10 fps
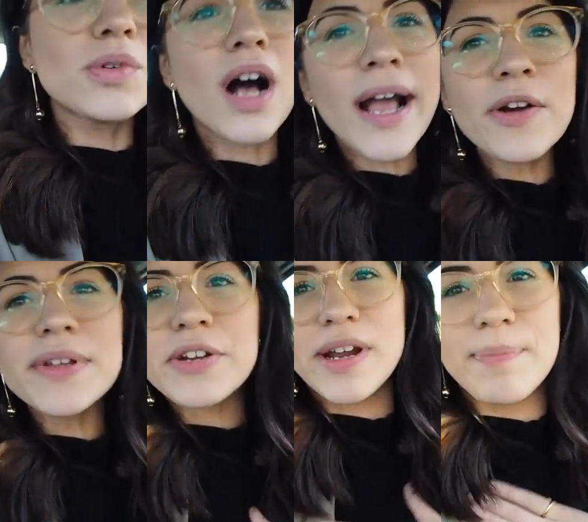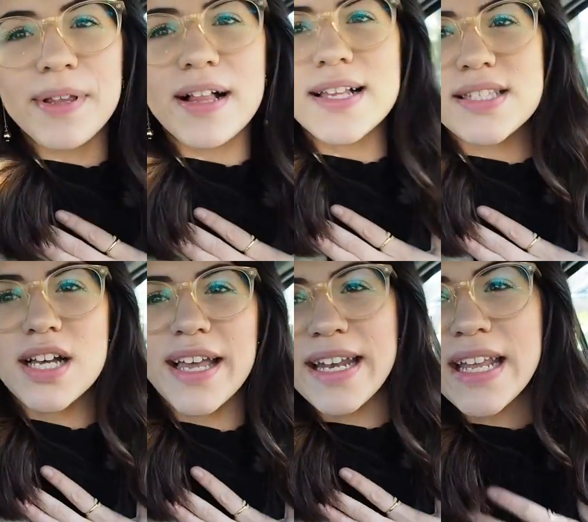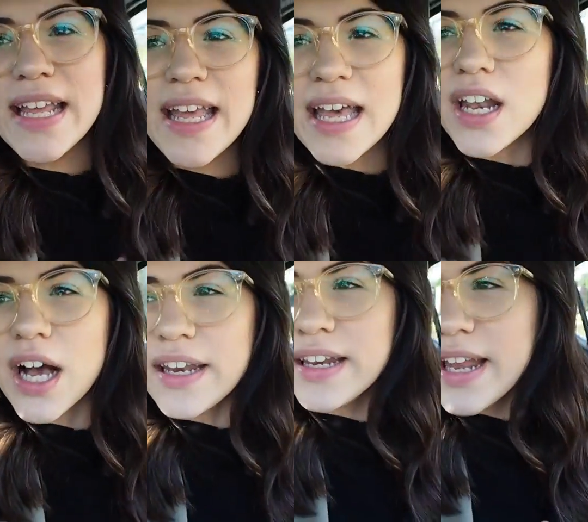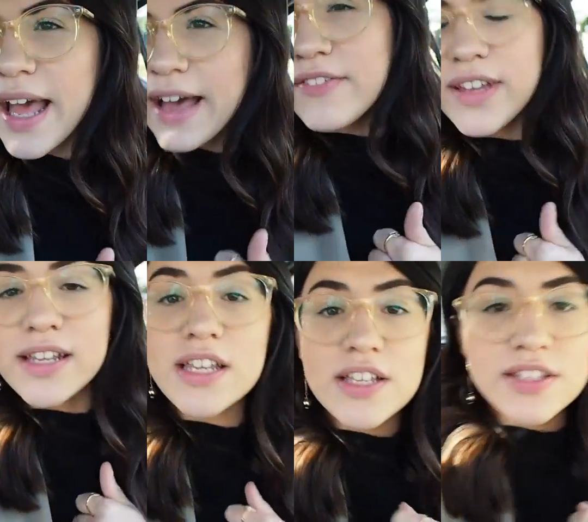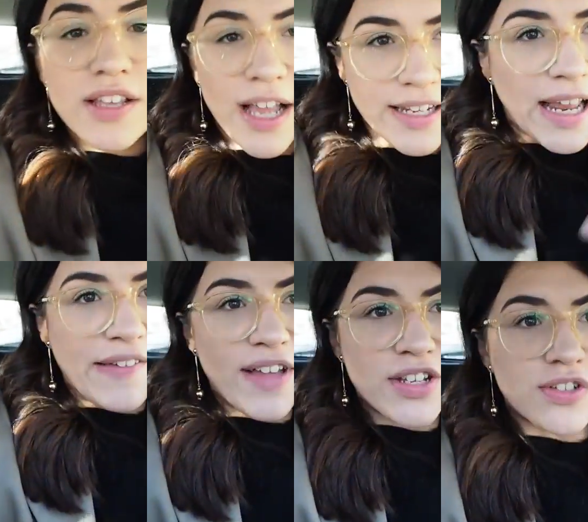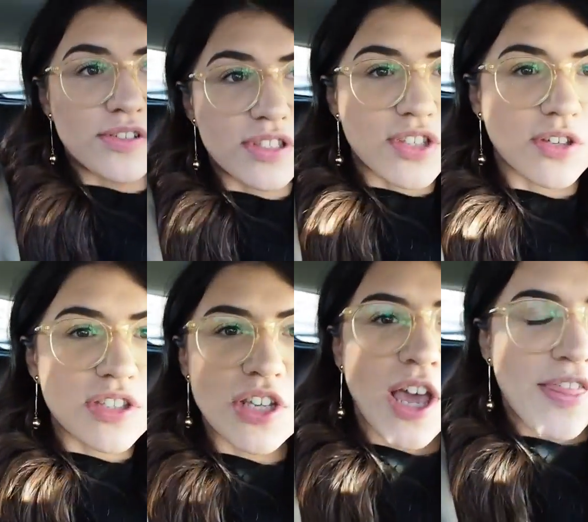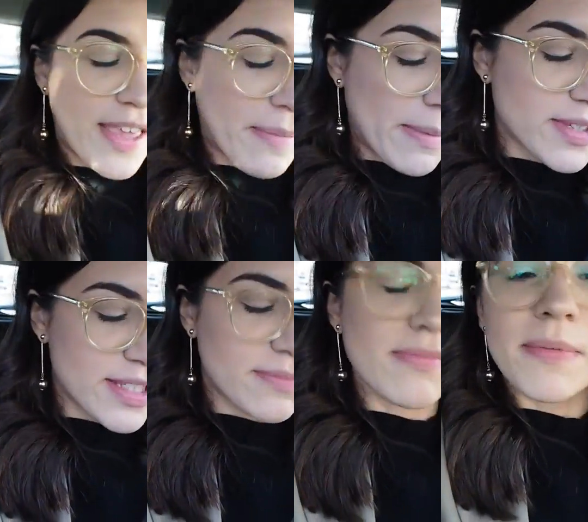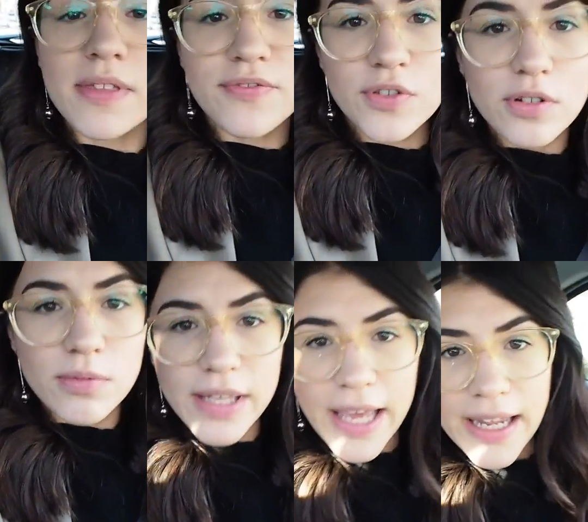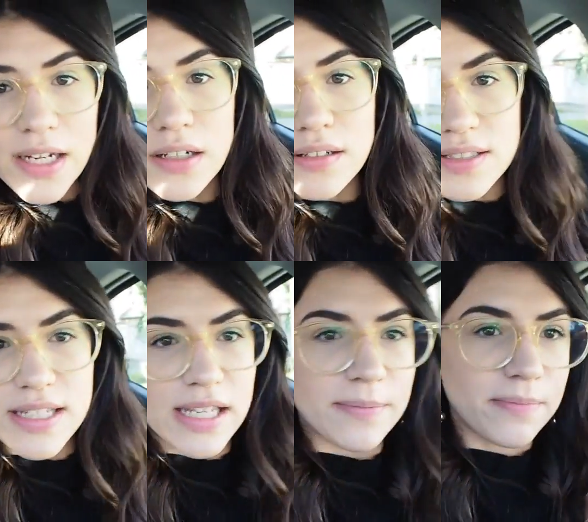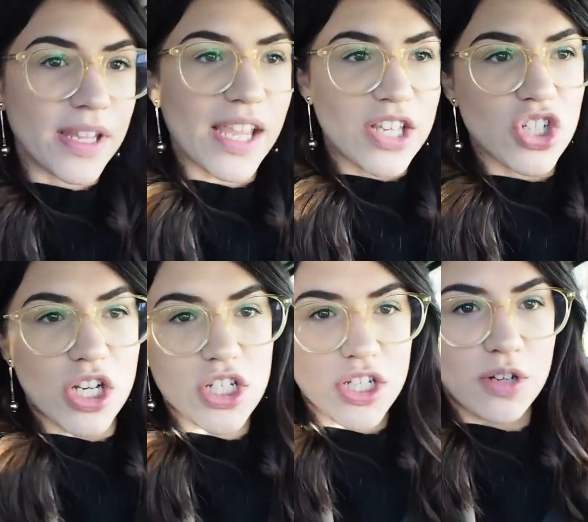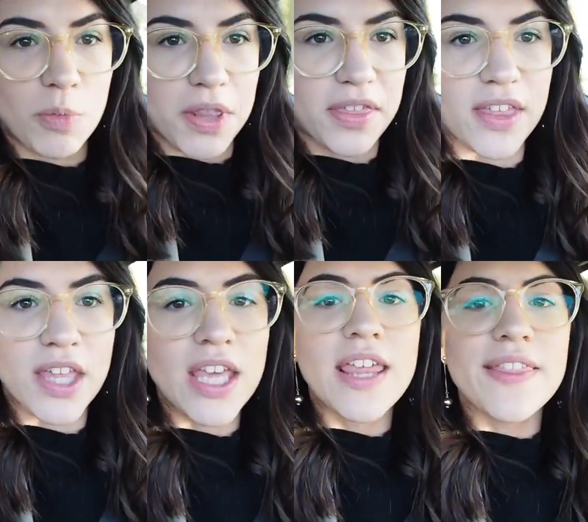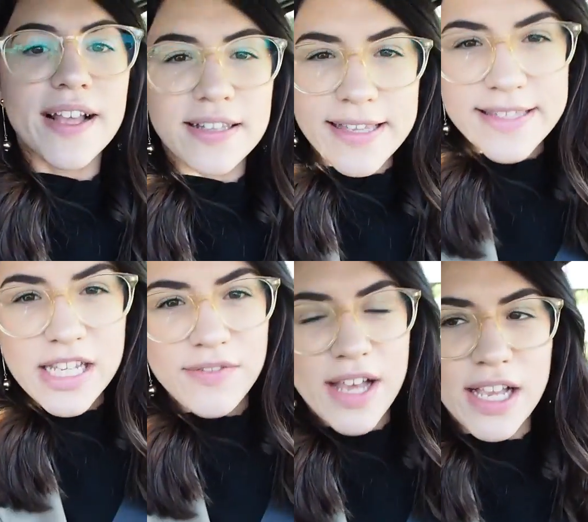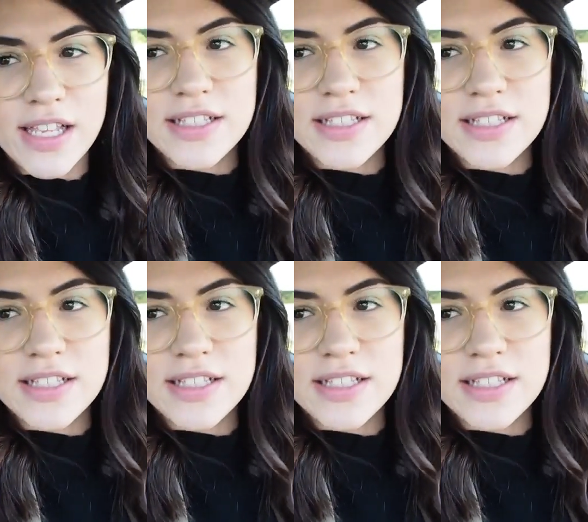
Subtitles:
Well, I got really crampy last night, and I didn't have it. I didn't have that juice. So I think maybe it was maybe the food we ate, just in conjunction with the cleansing of our.